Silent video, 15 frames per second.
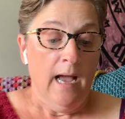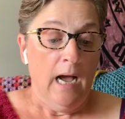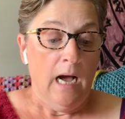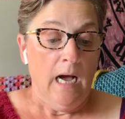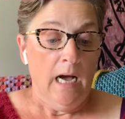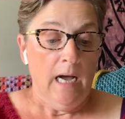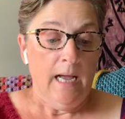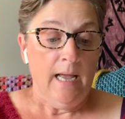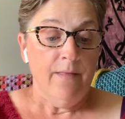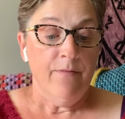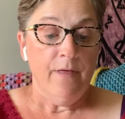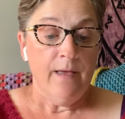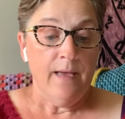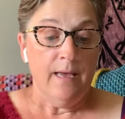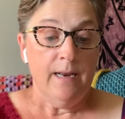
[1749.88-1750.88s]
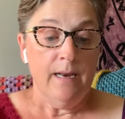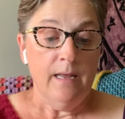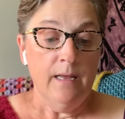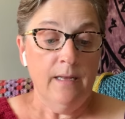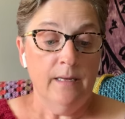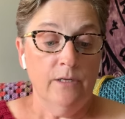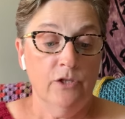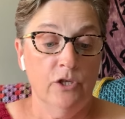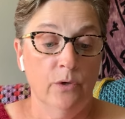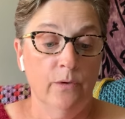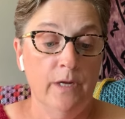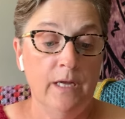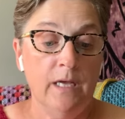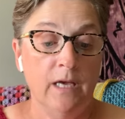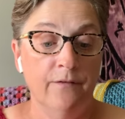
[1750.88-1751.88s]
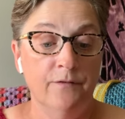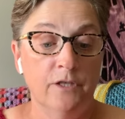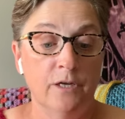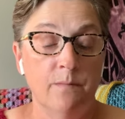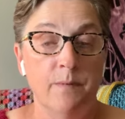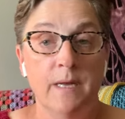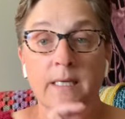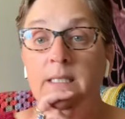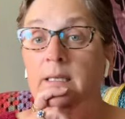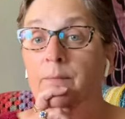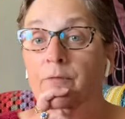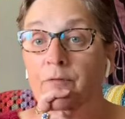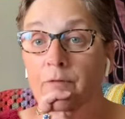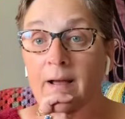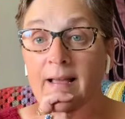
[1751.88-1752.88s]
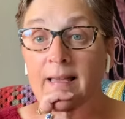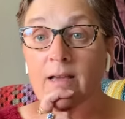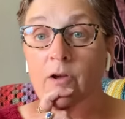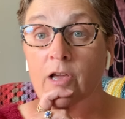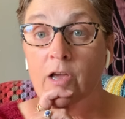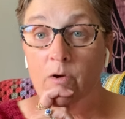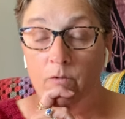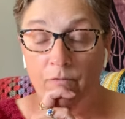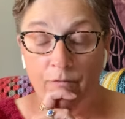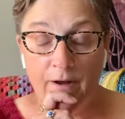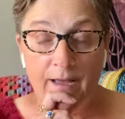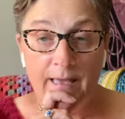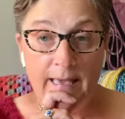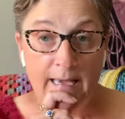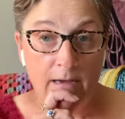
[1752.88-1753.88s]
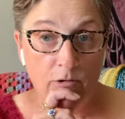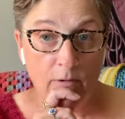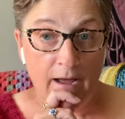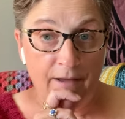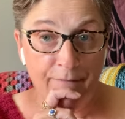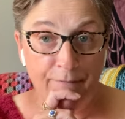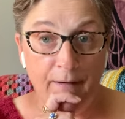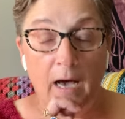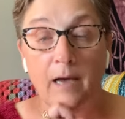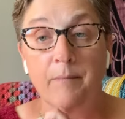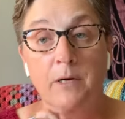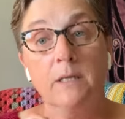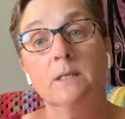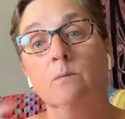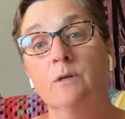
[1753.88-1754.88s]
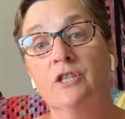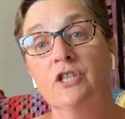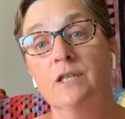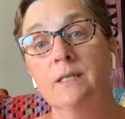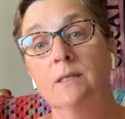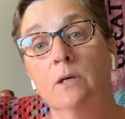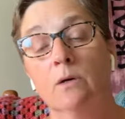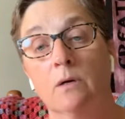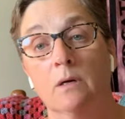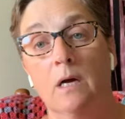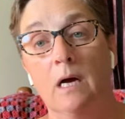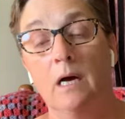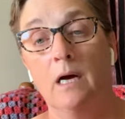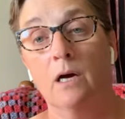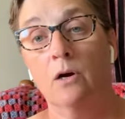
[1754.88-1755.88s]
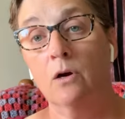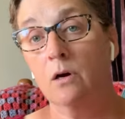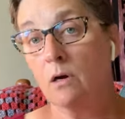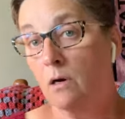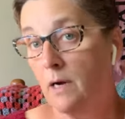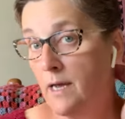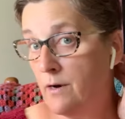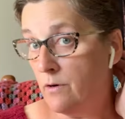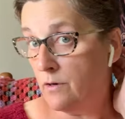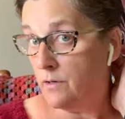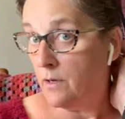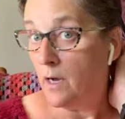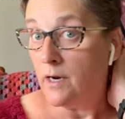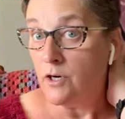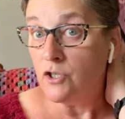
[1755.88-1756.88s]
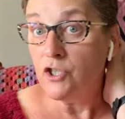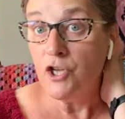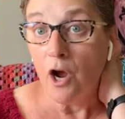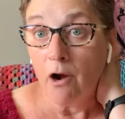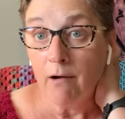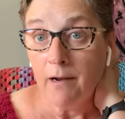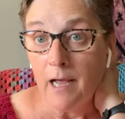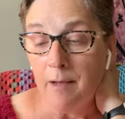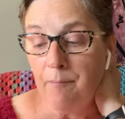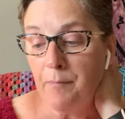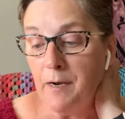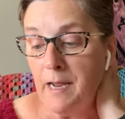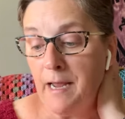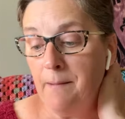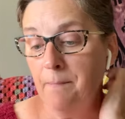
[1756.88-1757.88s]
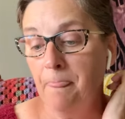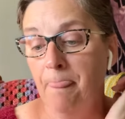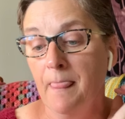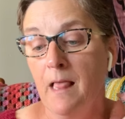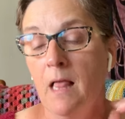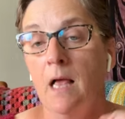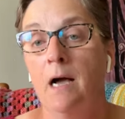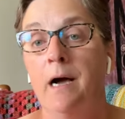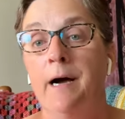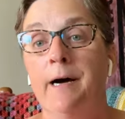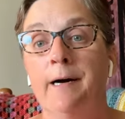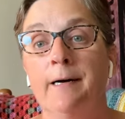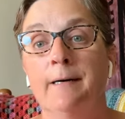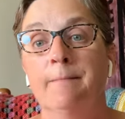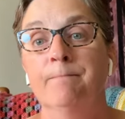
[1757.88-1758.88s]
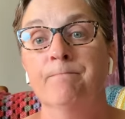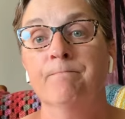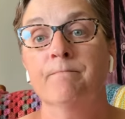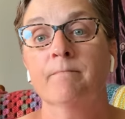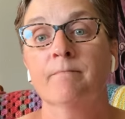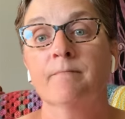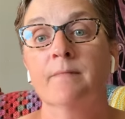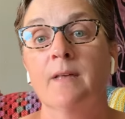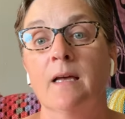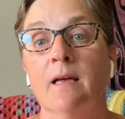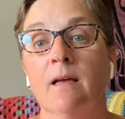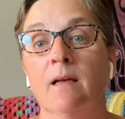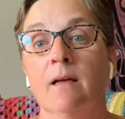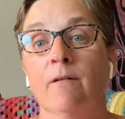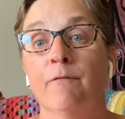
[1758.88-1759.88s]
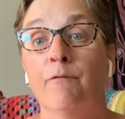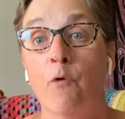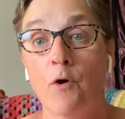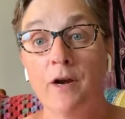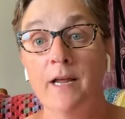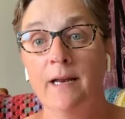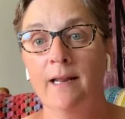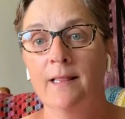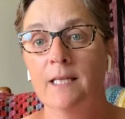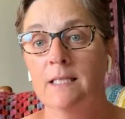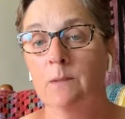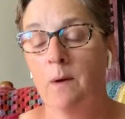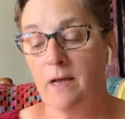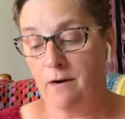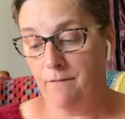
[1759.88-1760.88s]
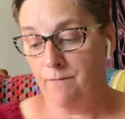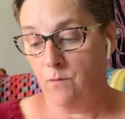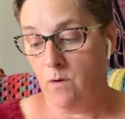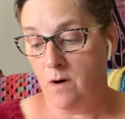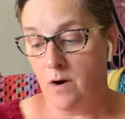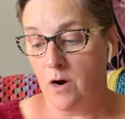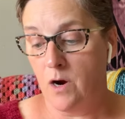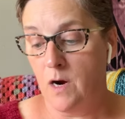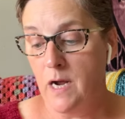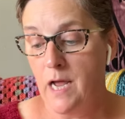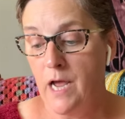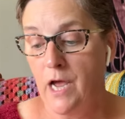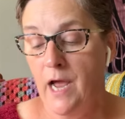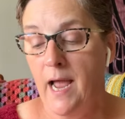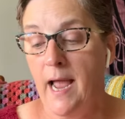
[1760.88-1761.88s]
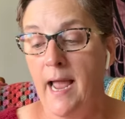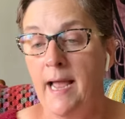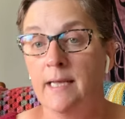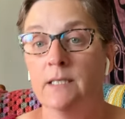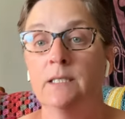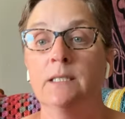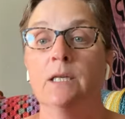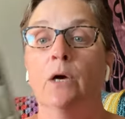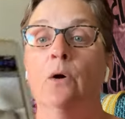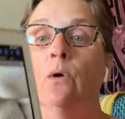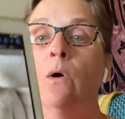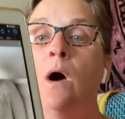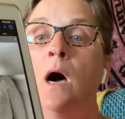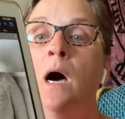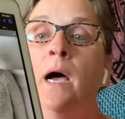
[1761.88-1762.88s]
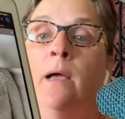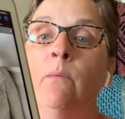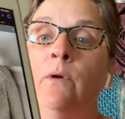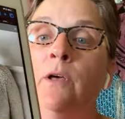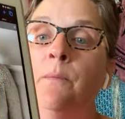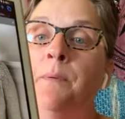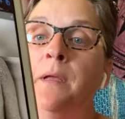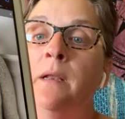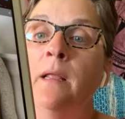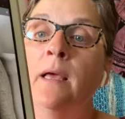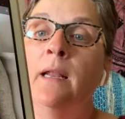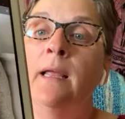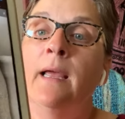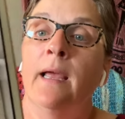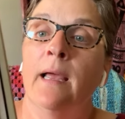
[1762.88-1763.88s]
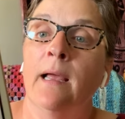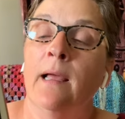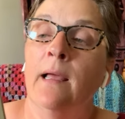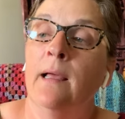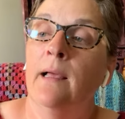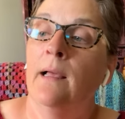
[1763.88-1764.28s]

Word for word: Uh, and then Jody gifted me some Frankie, Frankie Gray Fibers, which is uh, her and her daughter's yarn company um, for knitting the sweater for her. And so I will be knitting